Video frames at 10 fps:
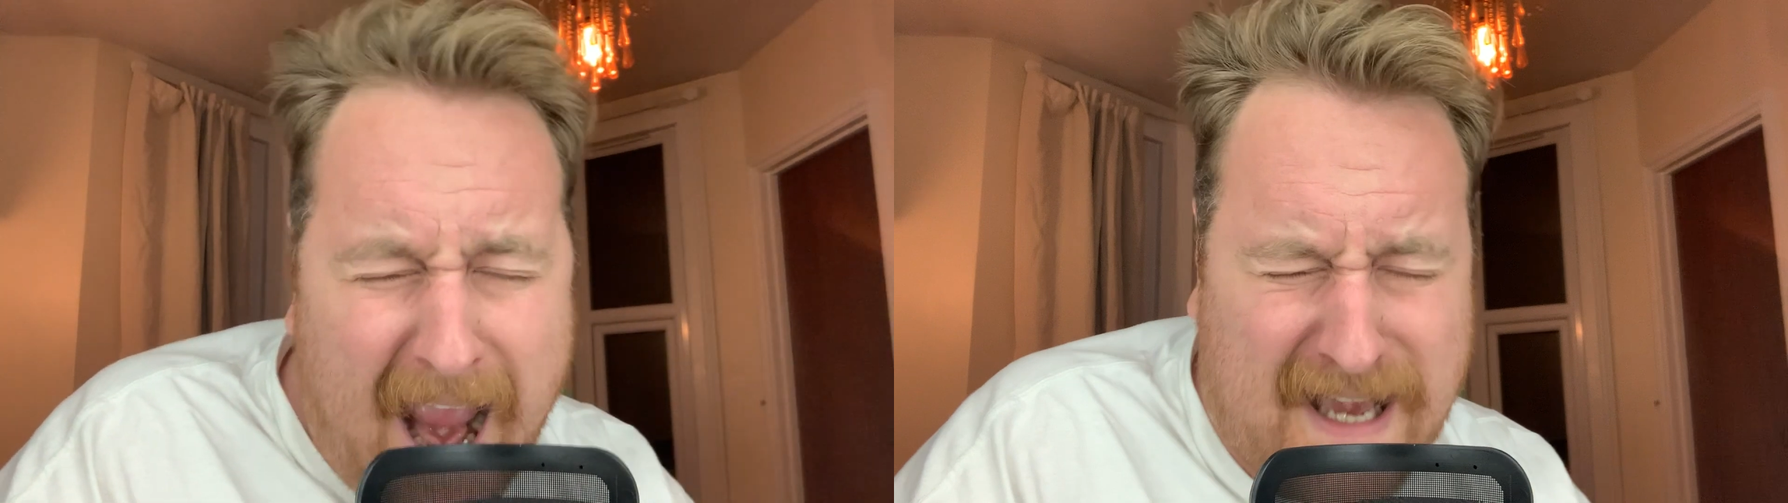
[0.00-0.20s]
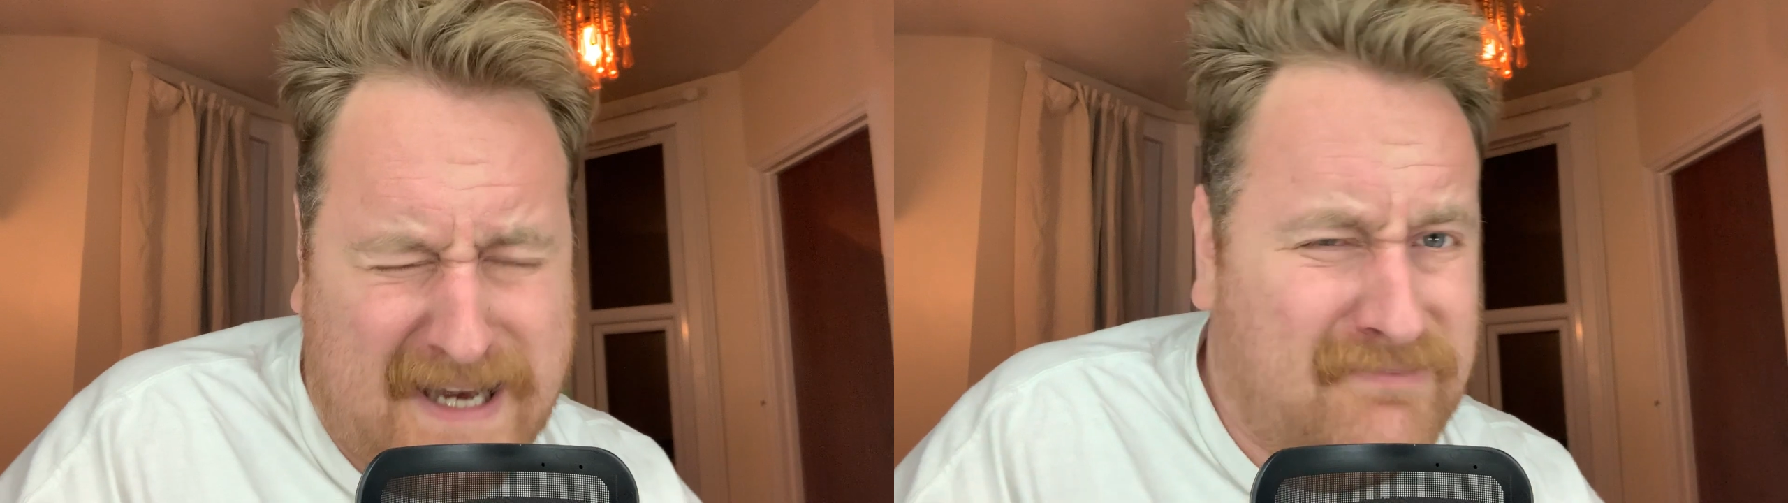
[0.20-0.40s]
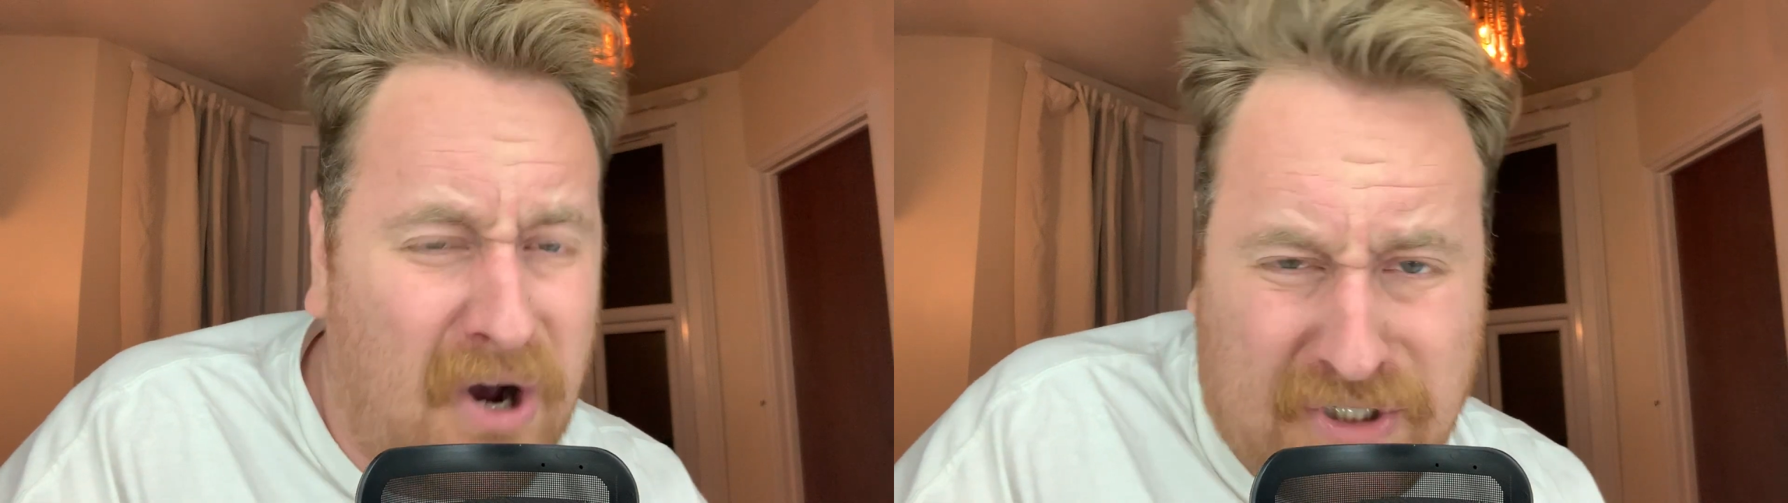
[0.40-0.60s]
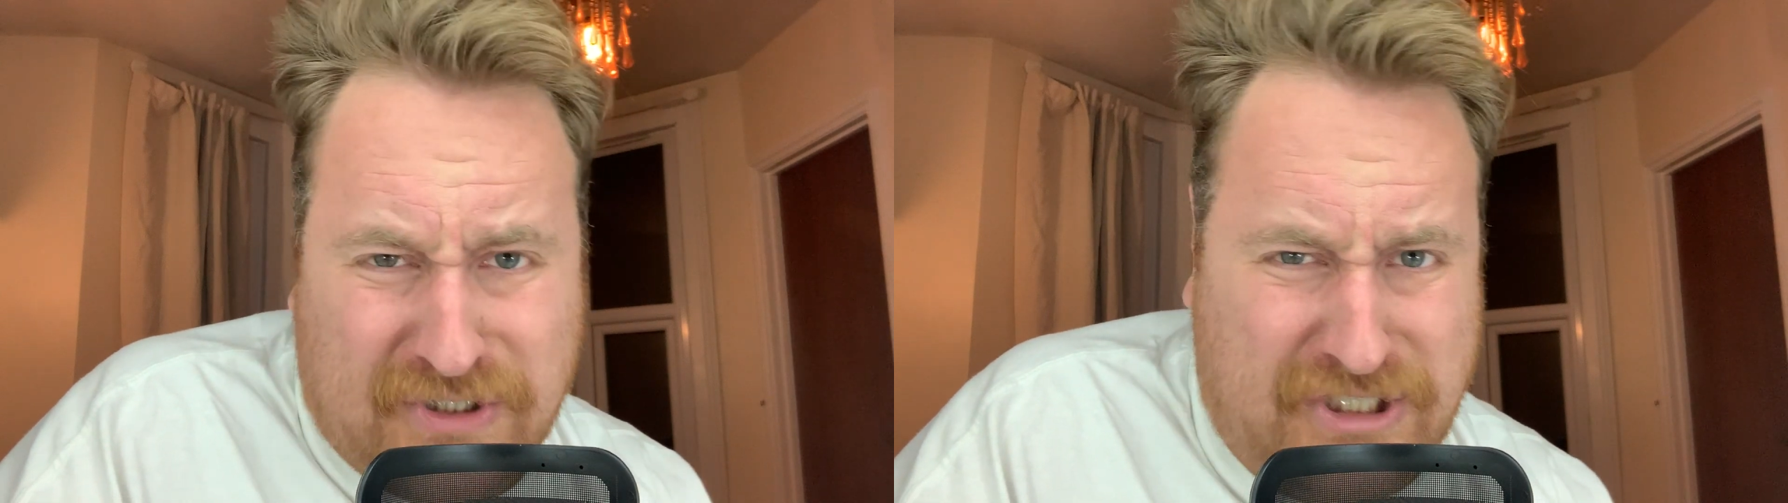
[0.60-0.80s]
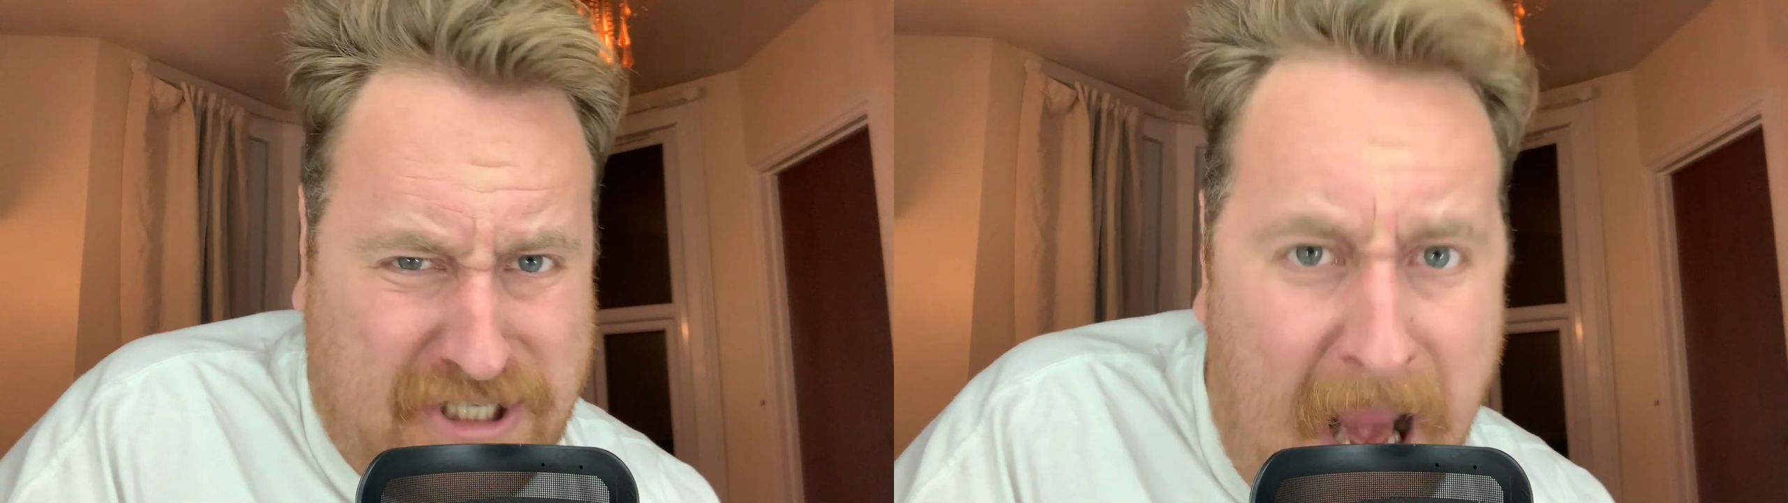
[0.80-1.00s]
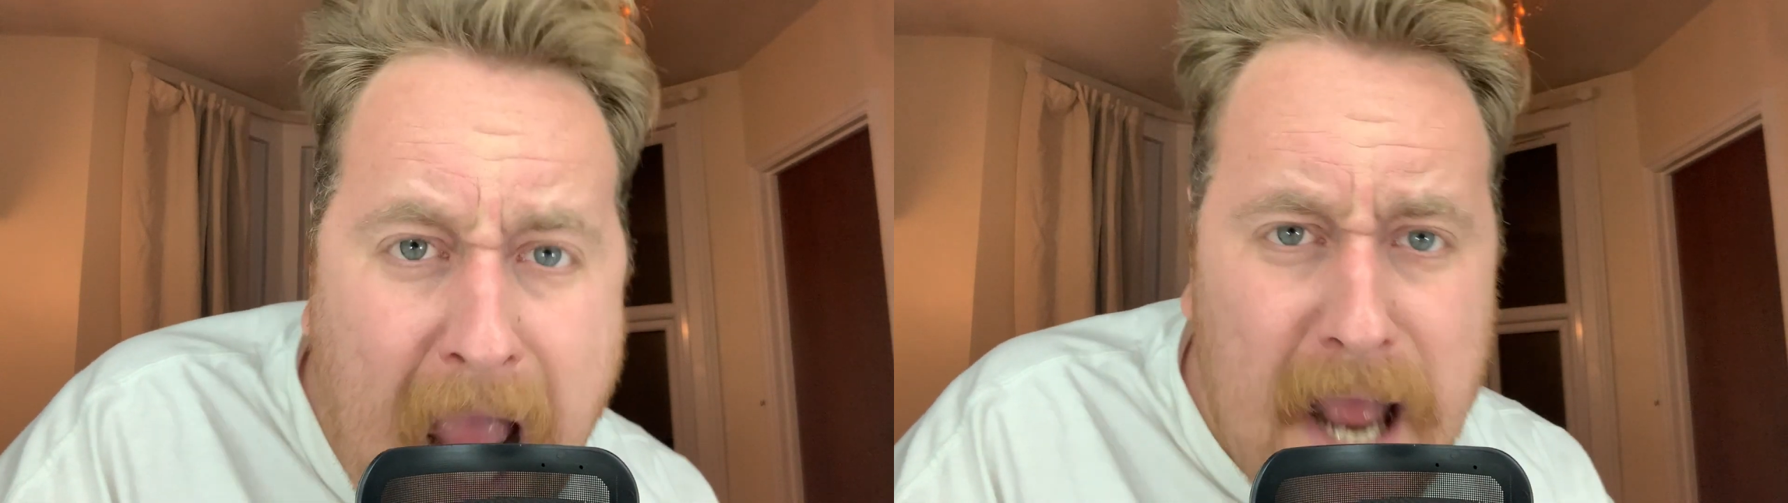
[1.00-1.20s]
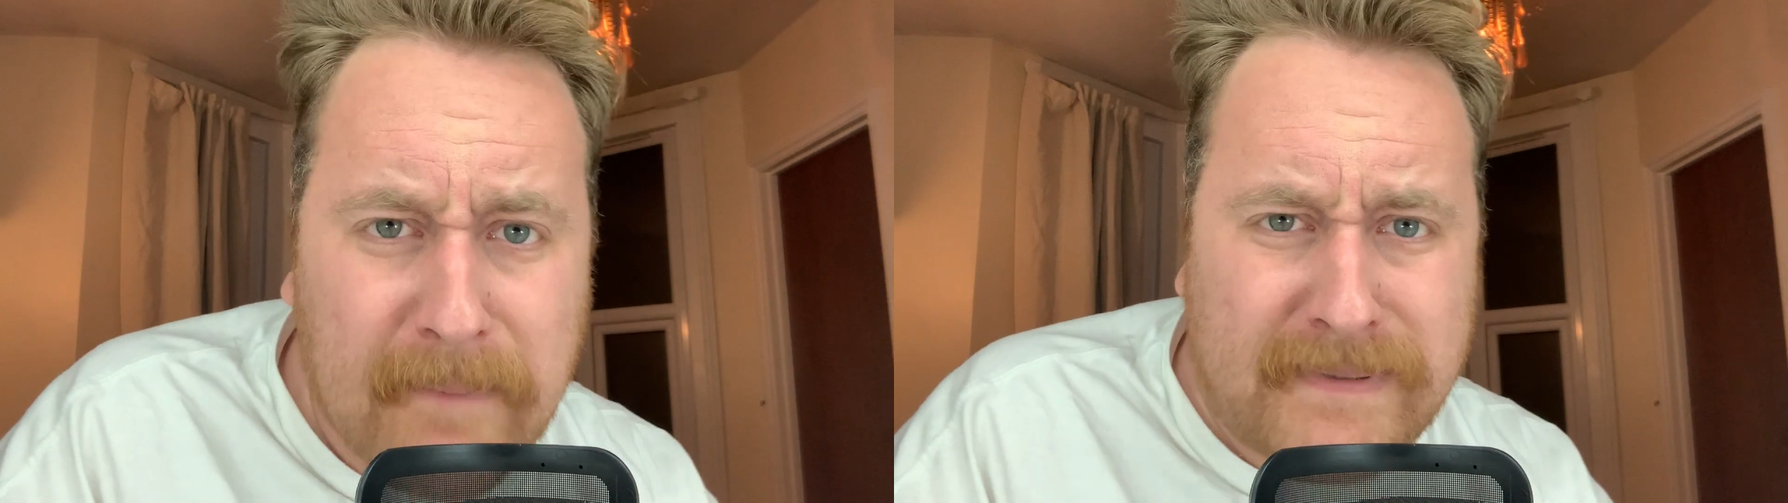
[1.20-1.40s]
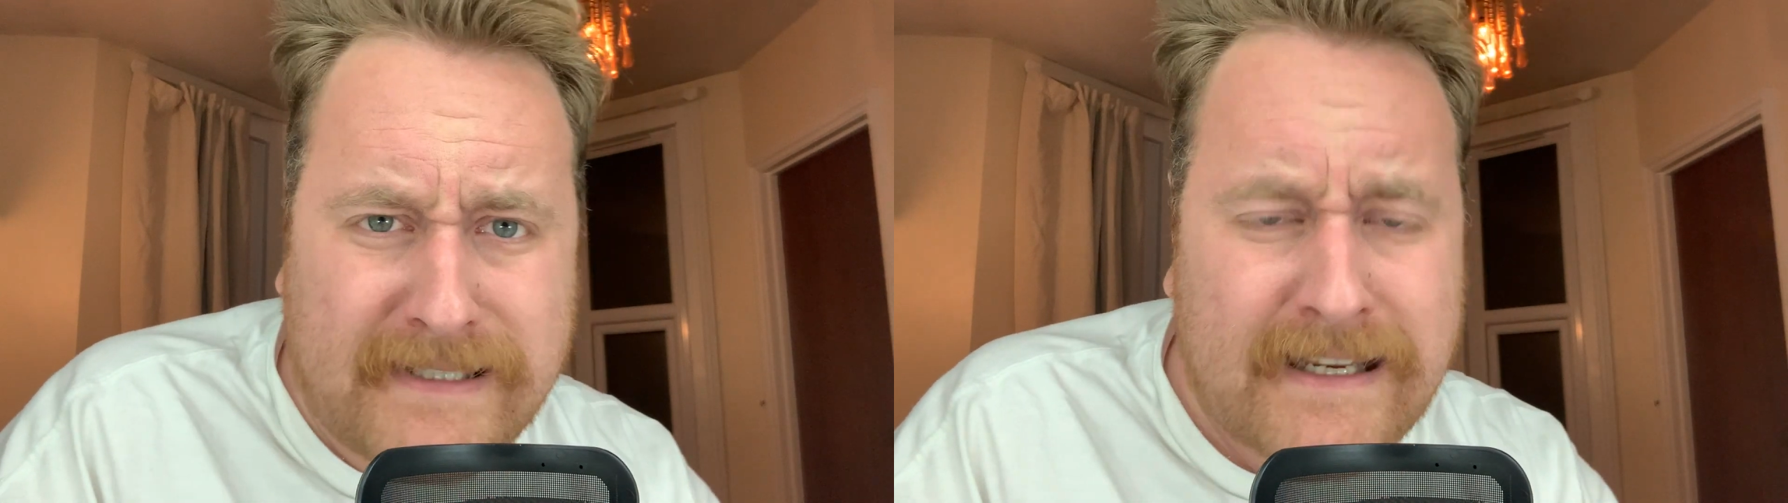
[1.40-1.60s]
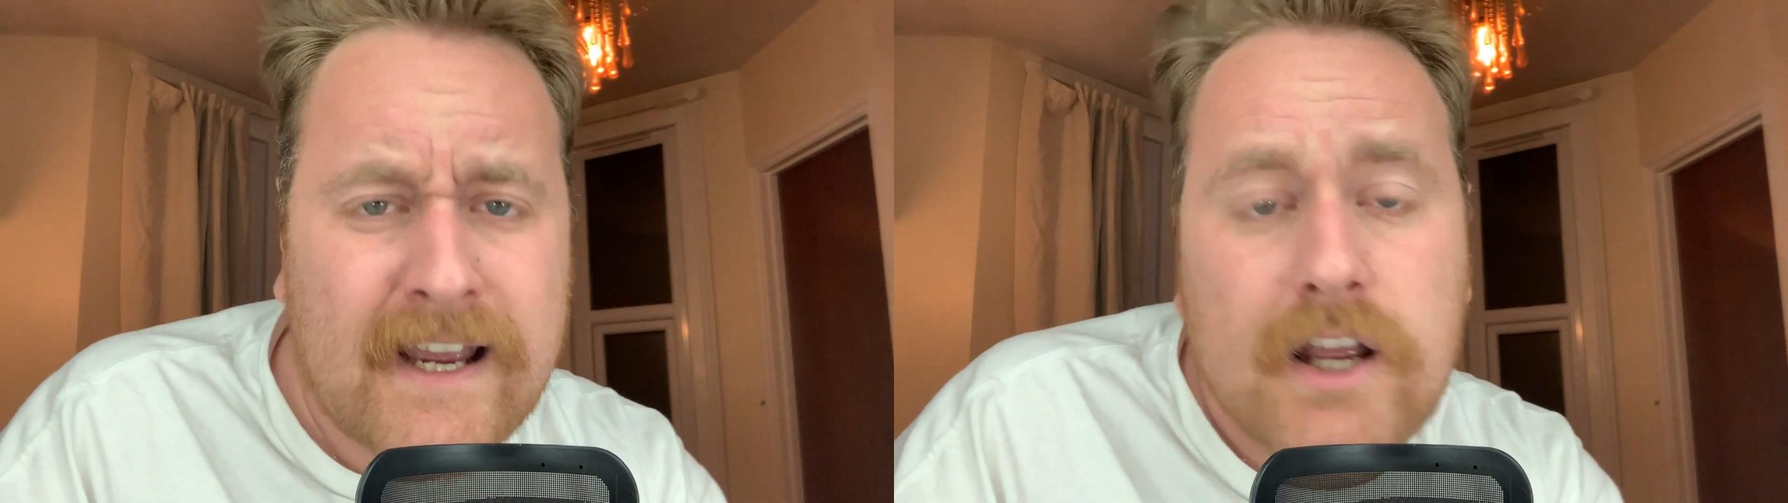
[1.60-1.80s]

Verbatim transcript: had him on chips.